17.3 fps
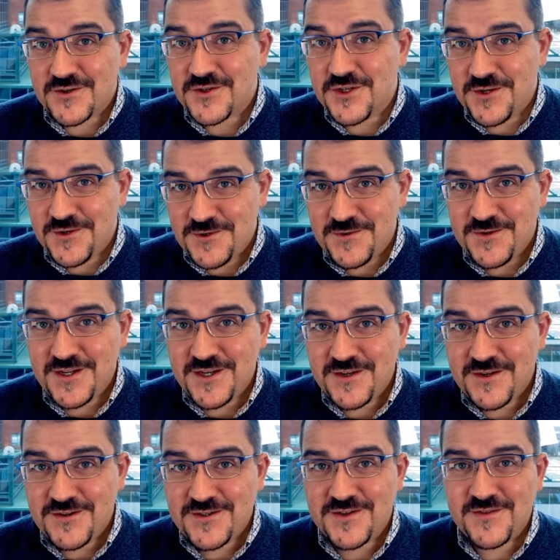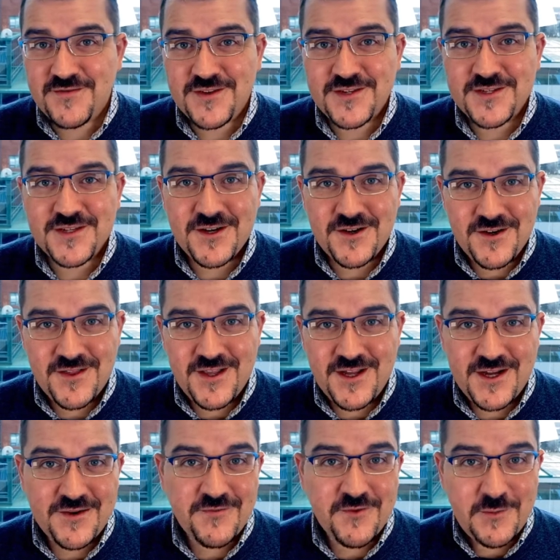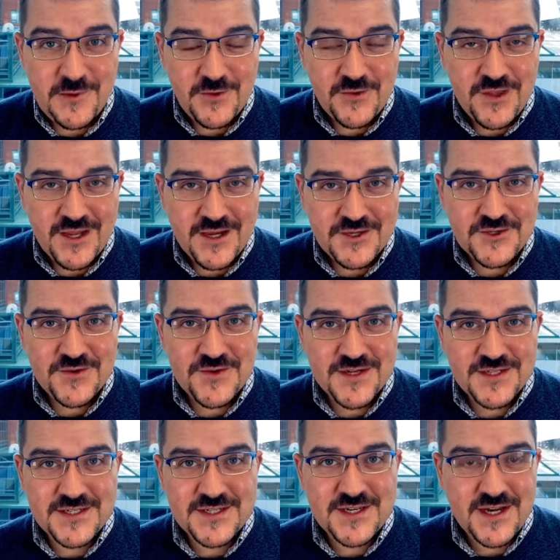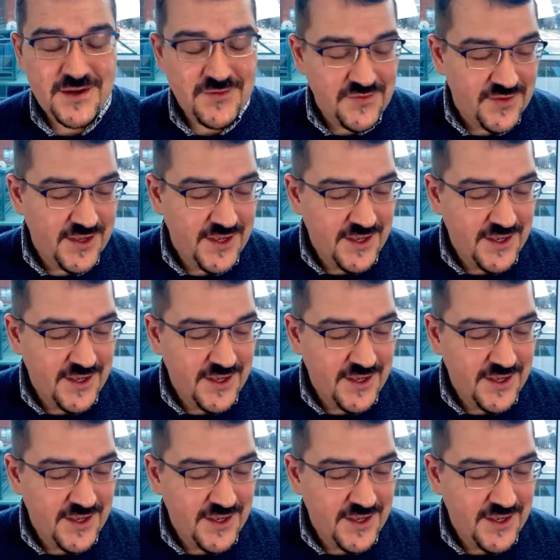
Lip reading: 2 years of this online remote lecturing stuff.